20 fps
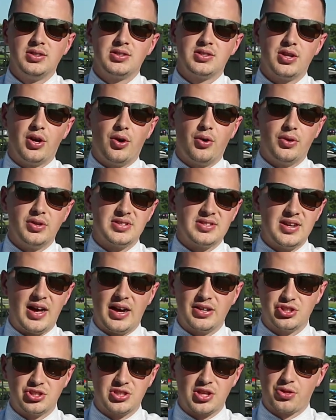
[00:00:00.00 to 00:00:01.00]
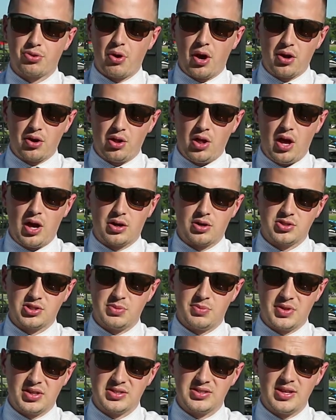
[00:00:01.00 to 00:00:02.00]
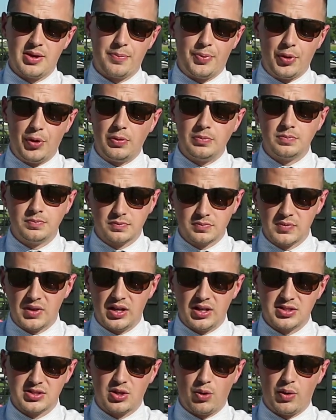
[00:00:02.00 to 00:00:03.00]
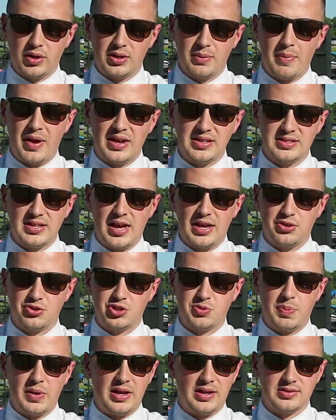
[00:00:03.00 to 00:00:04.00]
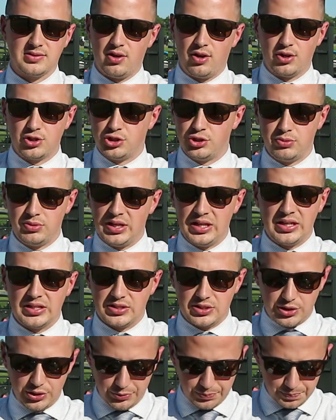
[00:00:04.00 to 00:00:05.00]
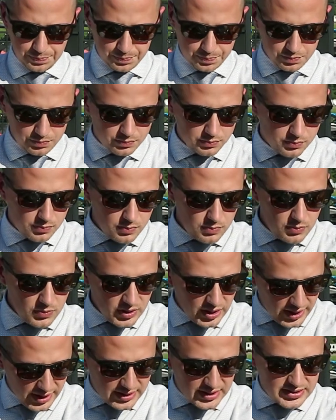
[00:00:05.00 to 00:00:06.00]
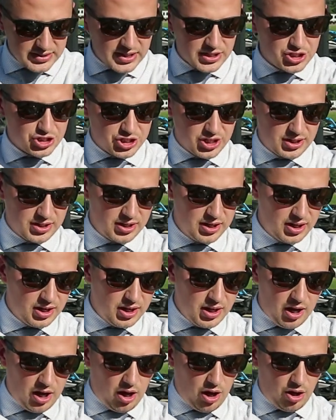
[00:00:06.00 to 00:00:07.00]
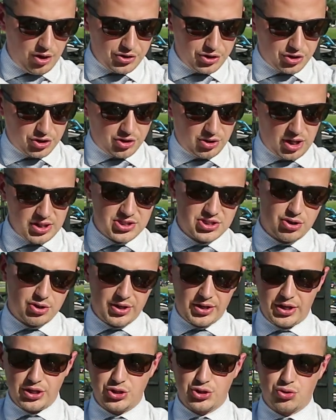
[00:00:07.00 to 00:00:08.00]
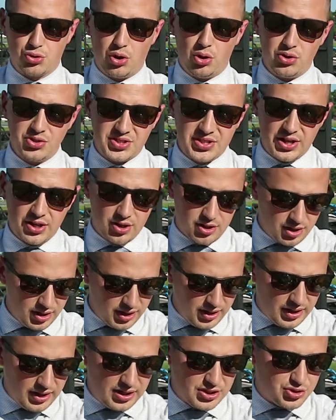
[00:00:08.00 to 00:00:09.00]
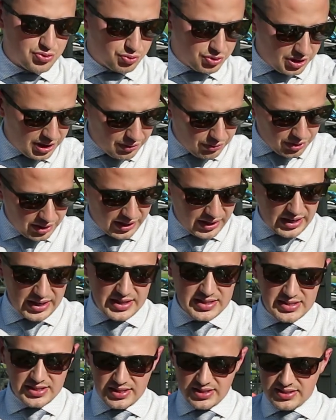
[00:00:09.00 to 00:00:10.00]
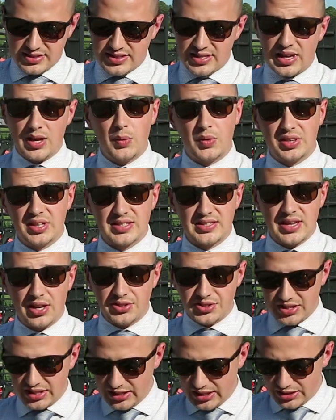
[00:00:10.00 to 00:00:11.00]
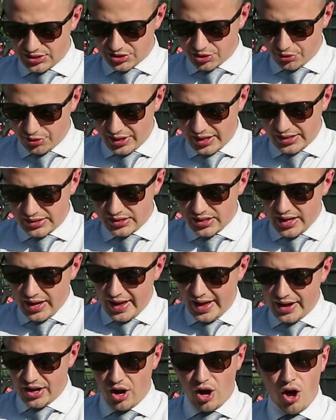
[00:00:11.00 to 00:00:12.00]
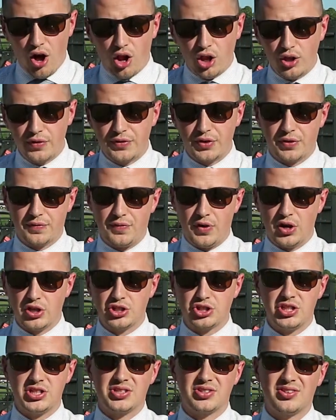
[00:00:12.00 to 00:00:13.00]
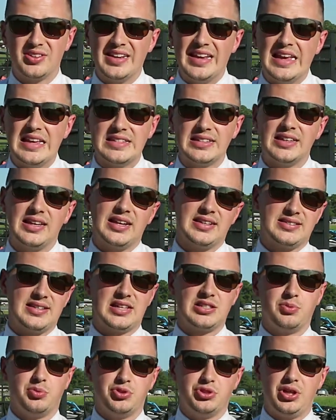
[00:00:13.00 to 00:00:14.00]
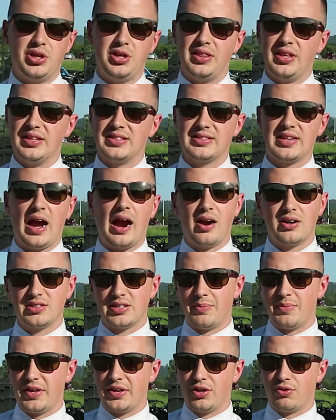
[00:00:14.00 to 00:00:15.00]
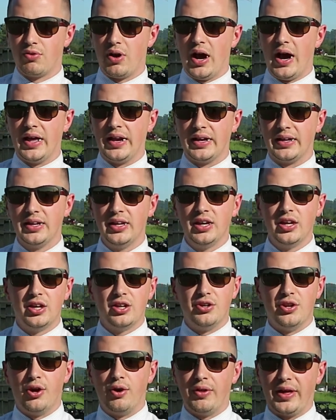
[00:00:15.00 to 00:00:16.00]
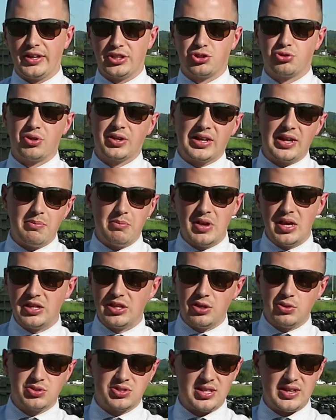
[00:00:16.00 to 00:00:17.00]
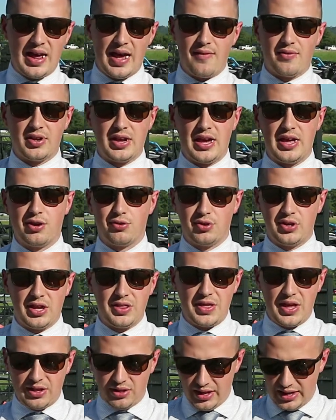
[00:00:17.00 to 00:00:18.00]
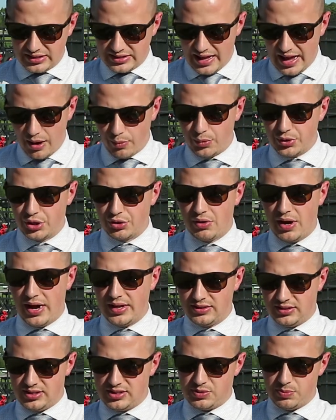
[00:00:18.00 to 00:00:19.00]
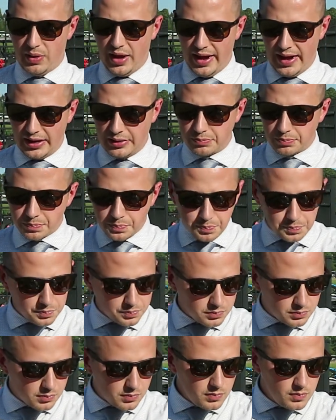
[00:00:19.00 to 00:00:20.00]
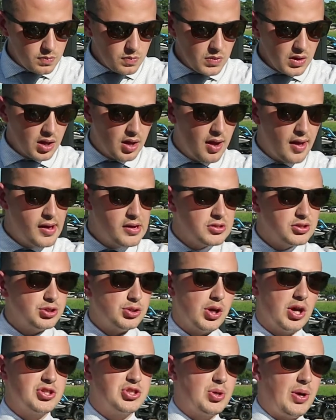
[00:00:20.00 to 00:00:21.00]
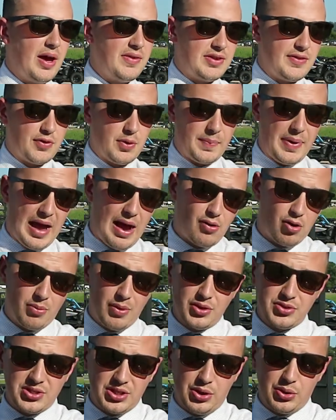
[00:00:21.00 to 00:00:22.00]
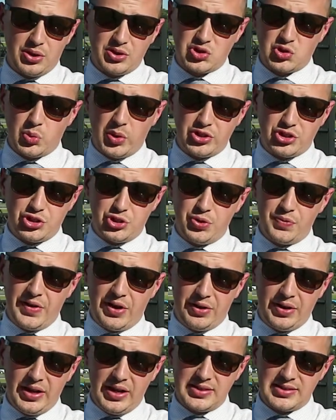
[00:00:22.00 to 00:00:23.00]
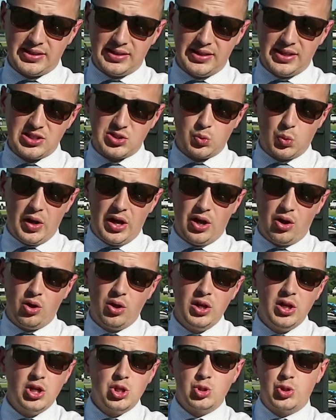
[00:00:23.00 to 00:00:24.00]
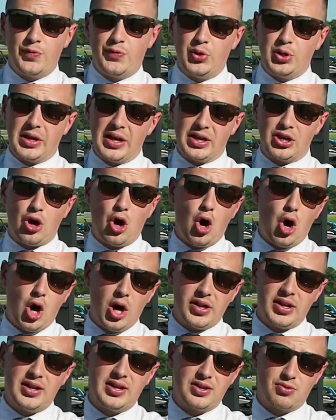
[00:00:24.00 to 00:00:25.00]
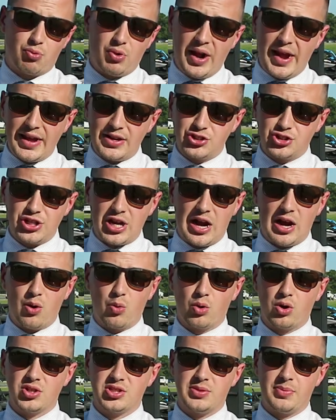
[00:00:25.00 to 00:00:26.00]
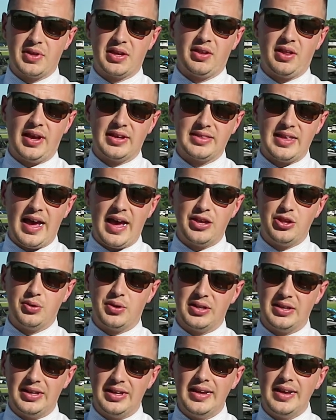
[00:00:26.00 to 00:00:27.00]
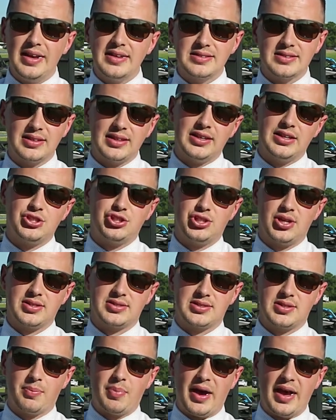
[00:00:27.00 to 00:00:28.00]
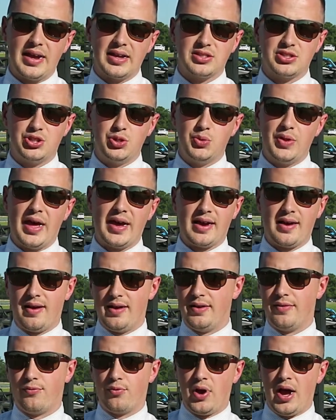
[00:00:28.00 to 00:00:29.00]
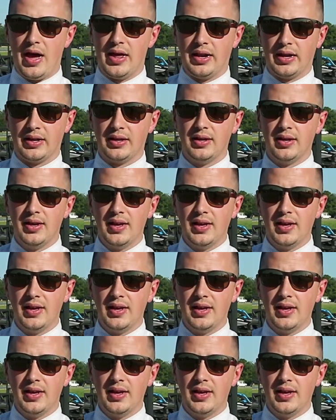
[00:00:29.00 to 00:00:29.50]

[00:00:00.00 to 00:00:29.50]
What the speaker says: So it's not just a throttle lock or something simple. It is going to maintain your speed as long as you need it to. In addition, all your clustering controls here is really, really easy to see with this LCD screen, and all of your functions are easily accessible to you the entire time that you're riding. No like tricky menus to navigate or anything like that when you're riding this bike. You also have different power modes that you can switch to very easily as well. So if you get caught in a rain shower or something like that, you can easily adjust the bike to that kind of riding.